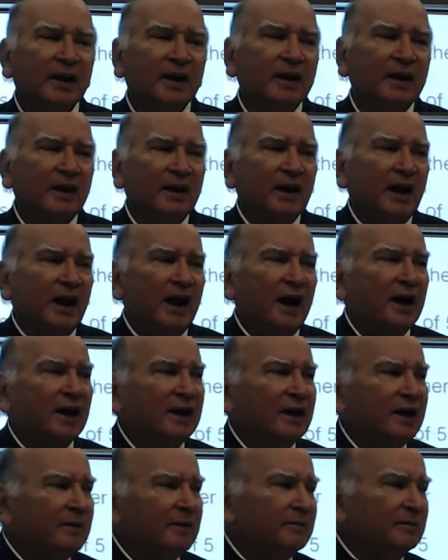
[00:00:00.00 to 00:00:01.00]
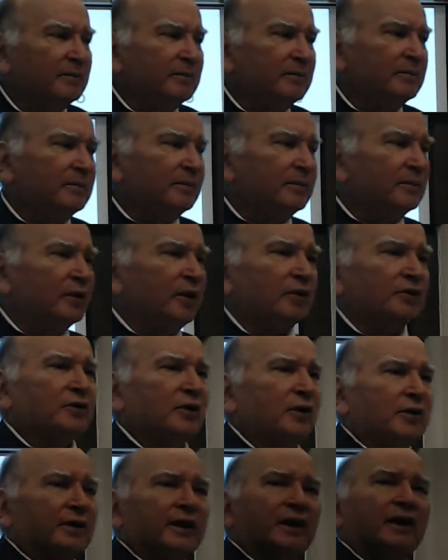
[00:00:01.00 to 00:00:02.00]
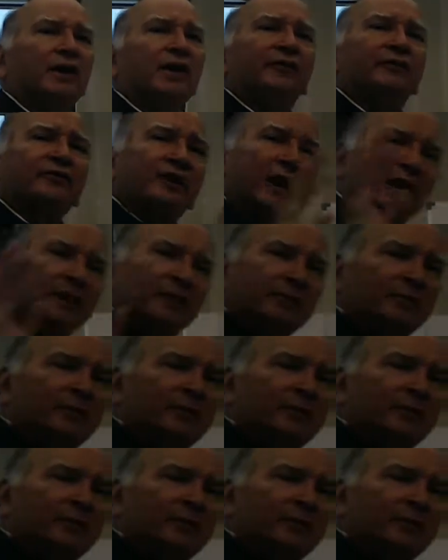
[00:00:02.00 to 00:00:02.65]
I am not talking of that because